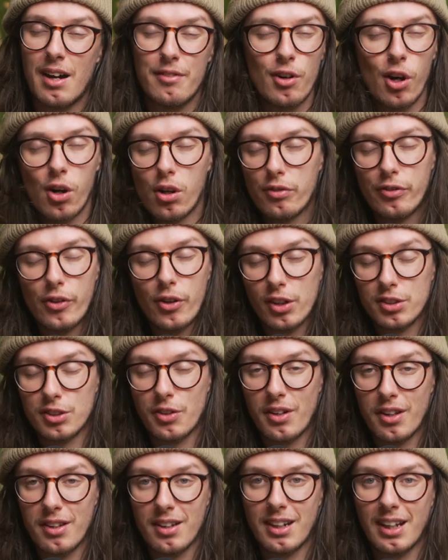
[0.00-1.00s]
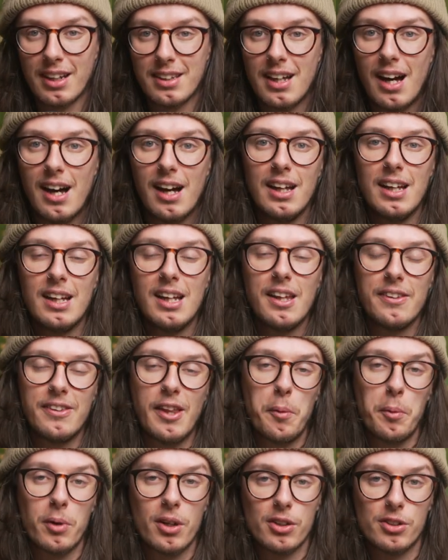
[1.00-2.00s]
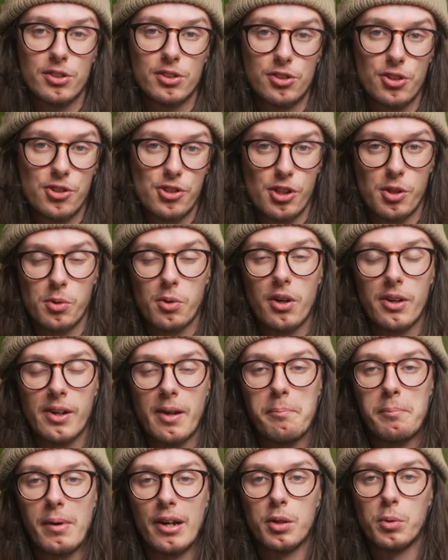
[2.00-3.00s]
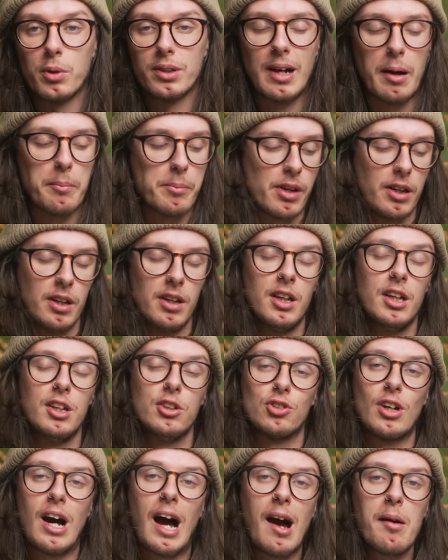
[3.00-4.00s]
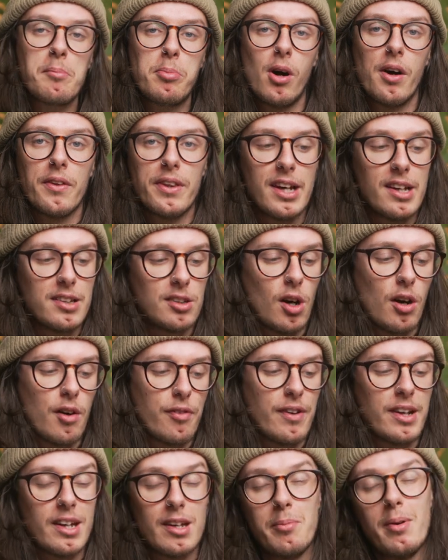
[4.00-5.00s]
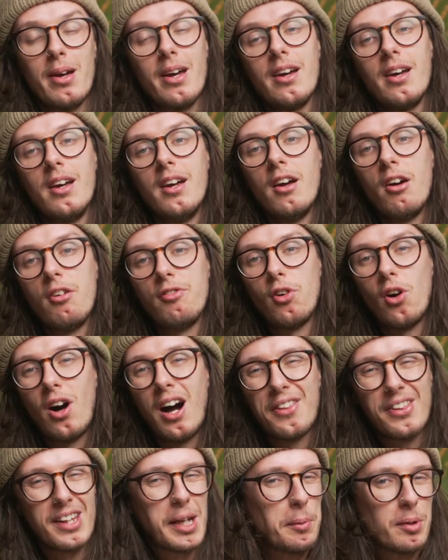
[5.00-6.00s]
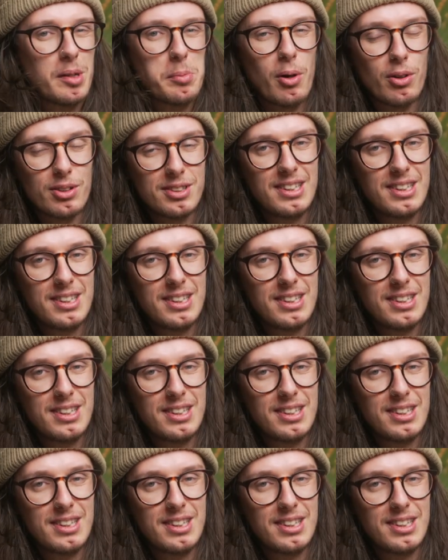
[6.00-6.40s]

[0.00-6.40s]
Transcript: autofocus or anything like that. They wanted us to shoot on a manual camera. So I bought this off eBay for, I think it was about